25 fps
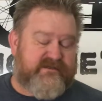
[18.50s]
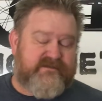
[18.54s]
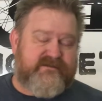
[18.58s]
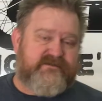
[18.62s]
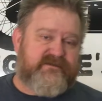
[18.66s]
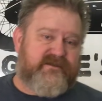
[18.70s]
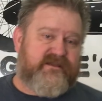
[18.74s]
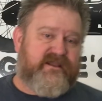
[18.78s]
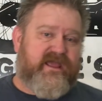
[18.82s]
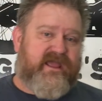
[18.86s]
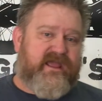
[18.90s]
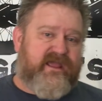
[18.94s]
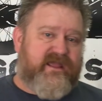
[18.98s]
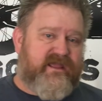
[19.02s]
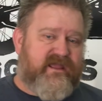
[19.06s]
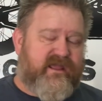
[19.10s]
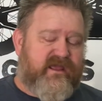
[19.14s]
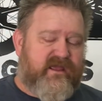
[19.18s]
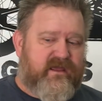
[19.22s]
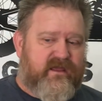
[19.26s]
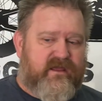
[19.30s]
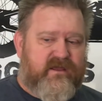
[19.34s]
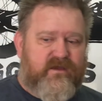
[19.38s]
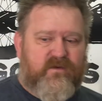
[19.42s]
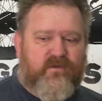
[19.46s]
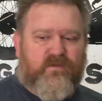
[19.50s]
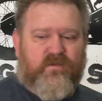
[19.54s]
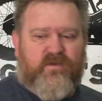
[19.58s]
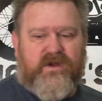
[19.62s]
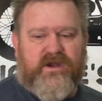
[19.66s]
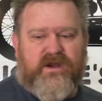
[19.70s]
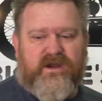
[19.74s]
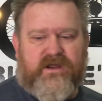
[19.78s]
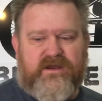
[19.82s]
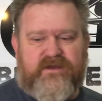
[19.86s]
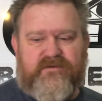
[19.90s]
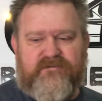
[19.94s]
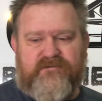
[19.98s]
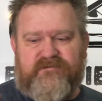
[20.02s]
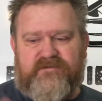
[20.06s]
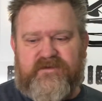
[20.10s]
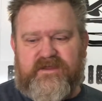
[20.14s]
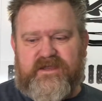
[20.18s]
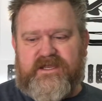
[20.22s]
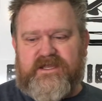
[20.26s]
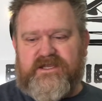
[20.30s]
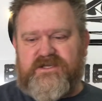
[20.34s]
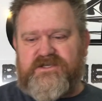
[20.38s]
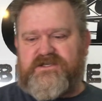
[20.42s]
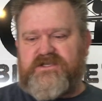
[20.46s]
Today, we're going to
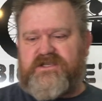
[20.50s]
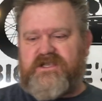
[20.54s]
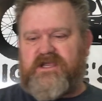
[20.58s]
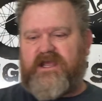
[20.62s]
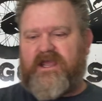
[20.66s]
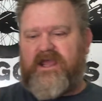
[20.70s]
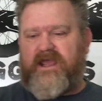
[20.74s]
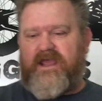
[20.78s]
finish